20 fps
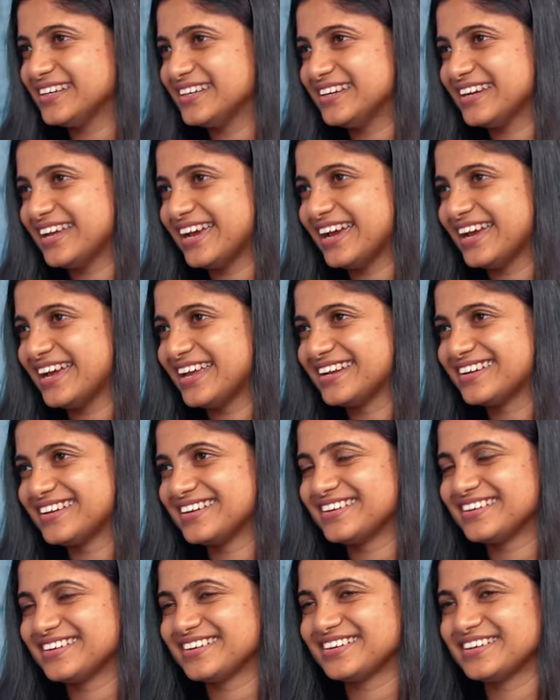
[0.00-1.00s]
it mm -hmm.
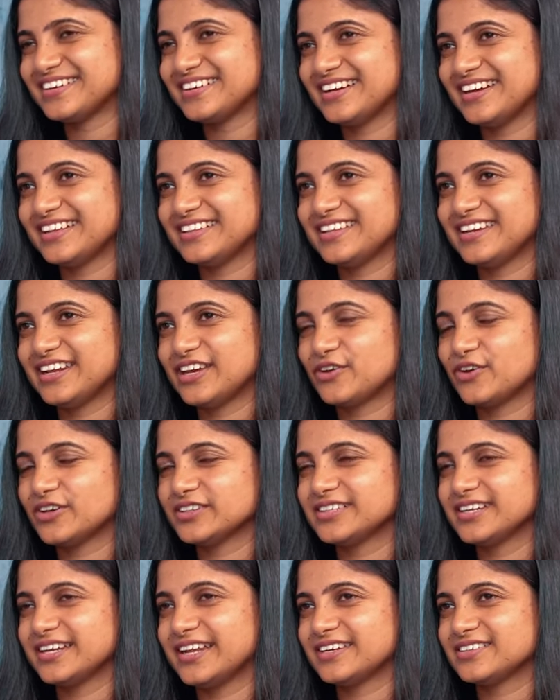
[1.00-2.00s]
and uh, and then i
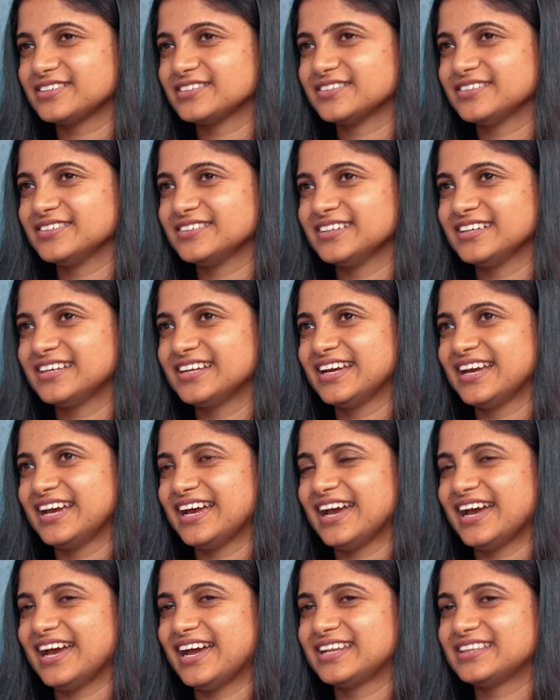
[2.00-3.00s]
got the letter
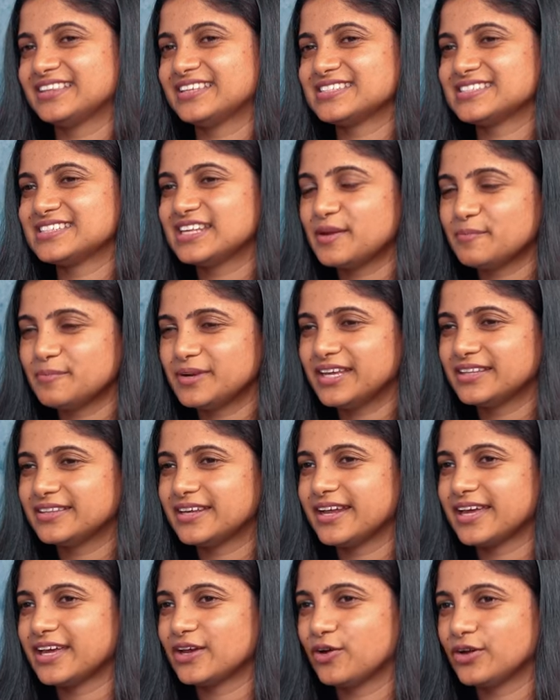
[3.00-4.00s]
and the same day
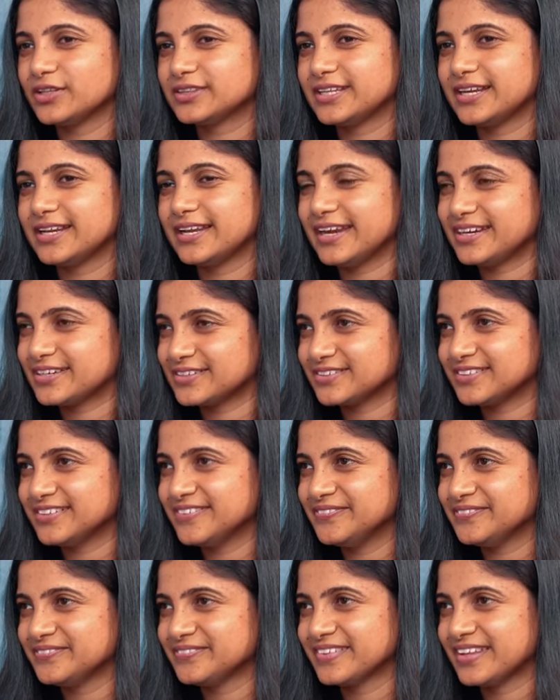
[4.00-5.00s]
that i got the letter
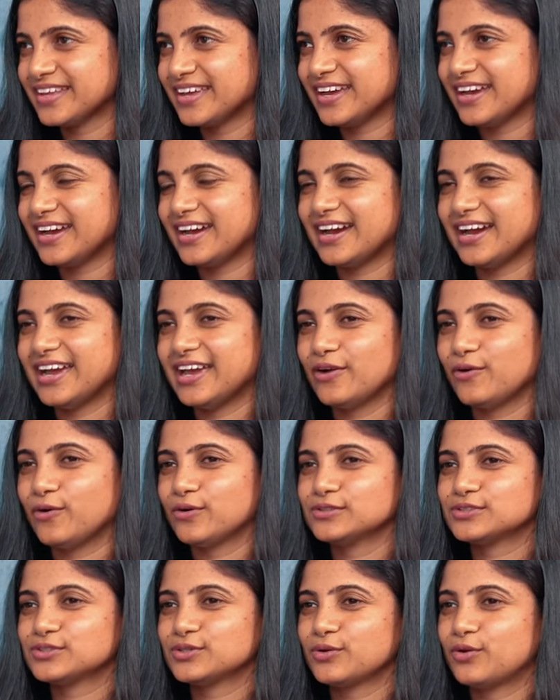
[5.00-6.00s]
i
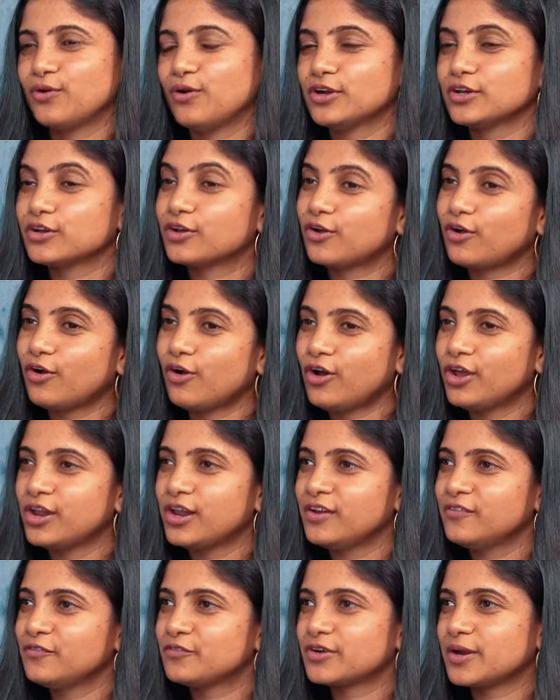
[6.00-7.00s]
also got a
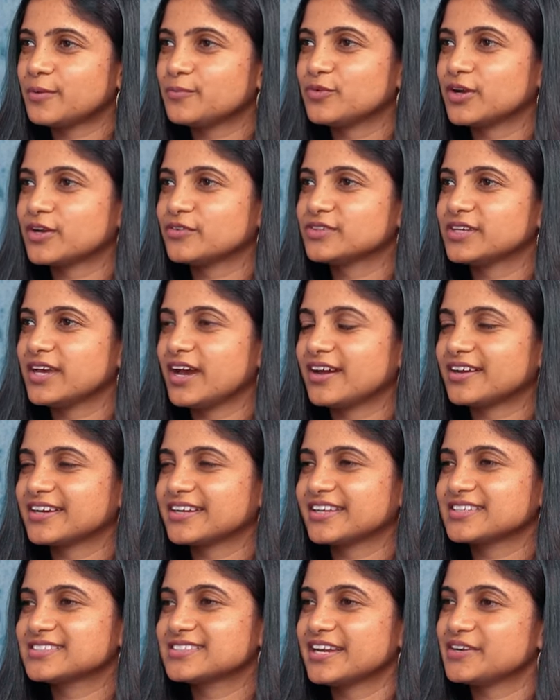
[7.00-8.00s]
call from one of the
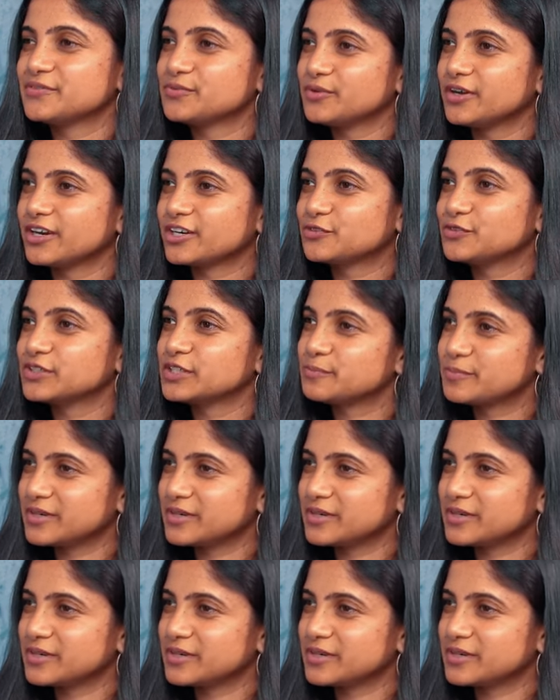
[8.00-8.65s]
architects i'd worked with